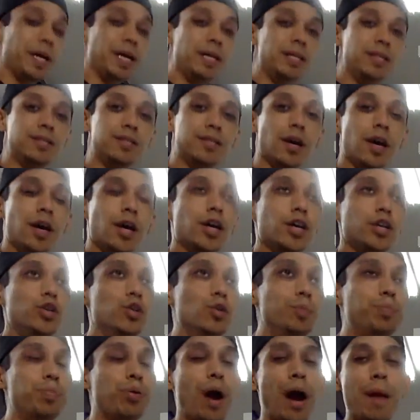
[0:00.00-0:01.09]
which
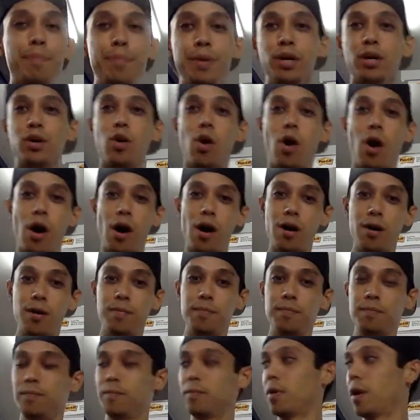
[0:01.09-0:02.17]
means you prep your
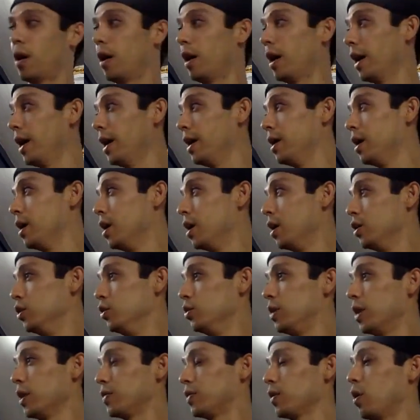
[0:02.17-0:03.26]
car, all right?
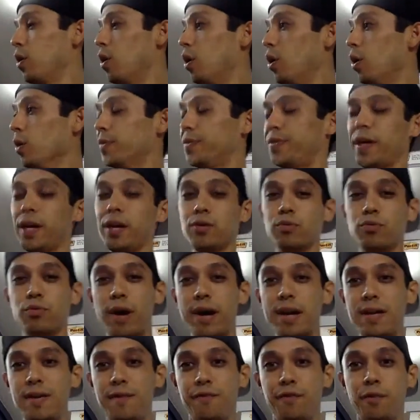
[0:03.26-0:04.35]
You get the whole thing
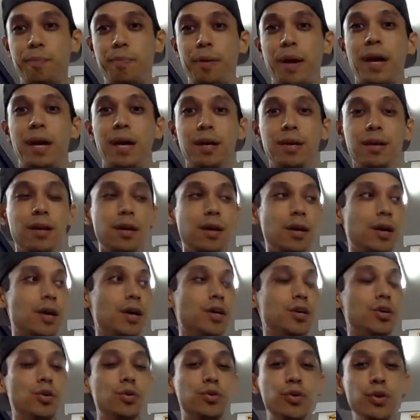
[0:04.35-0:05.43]
ready for paint.
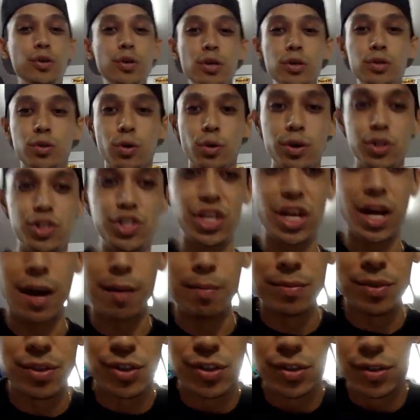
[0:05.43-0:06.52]
You do your door
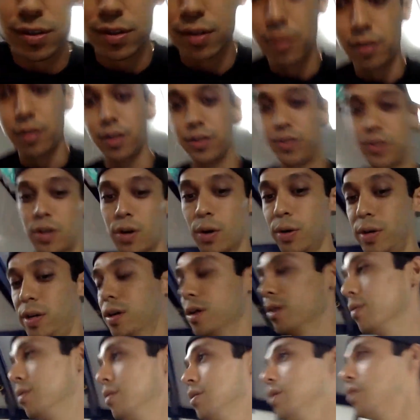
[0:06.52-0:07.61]
jambs. Let's go here
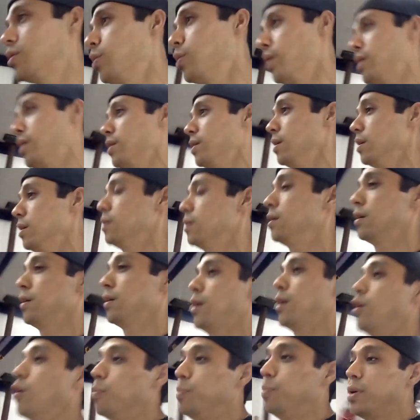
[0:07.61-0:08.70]
really quickly. Hope you